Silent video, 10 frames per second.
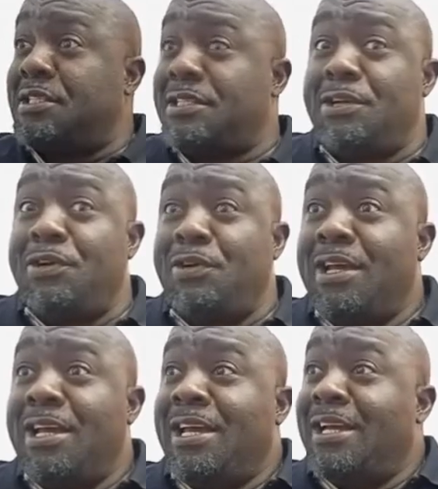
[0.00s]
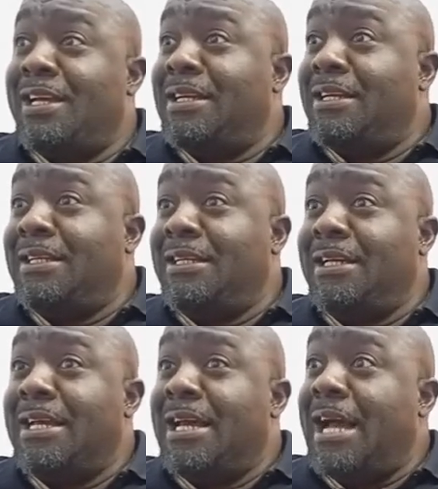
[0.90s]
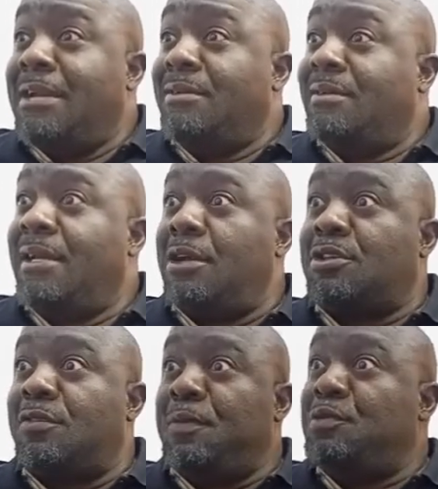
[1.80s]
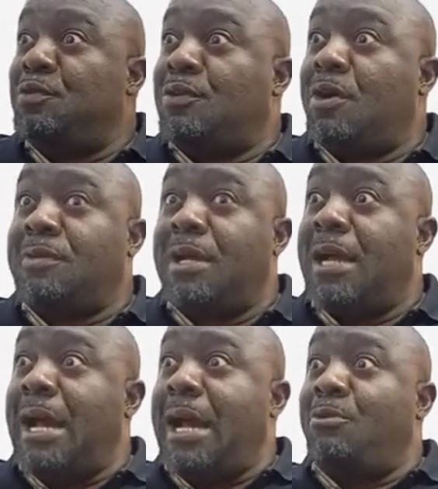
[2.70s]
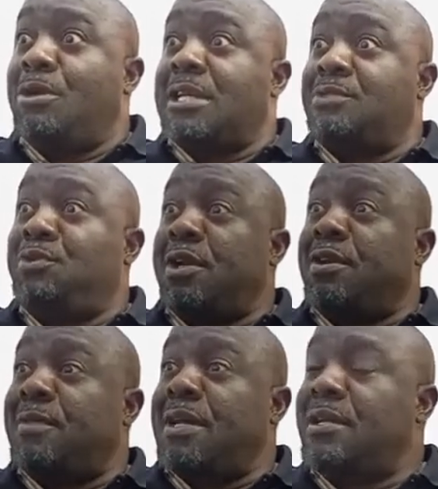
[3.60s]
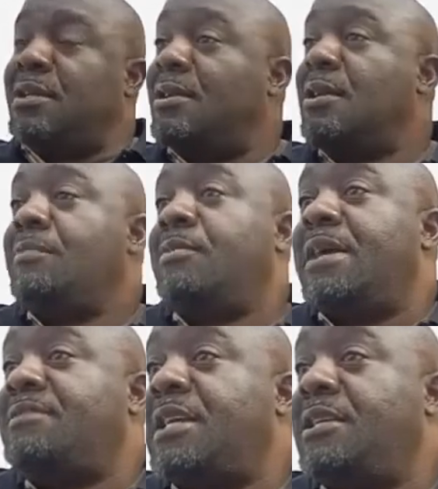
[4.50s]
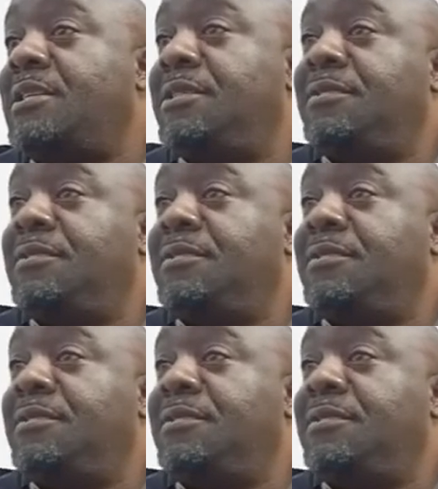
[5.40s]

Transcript: So, and a lot of people will come, what has Bukola done? But I've said it.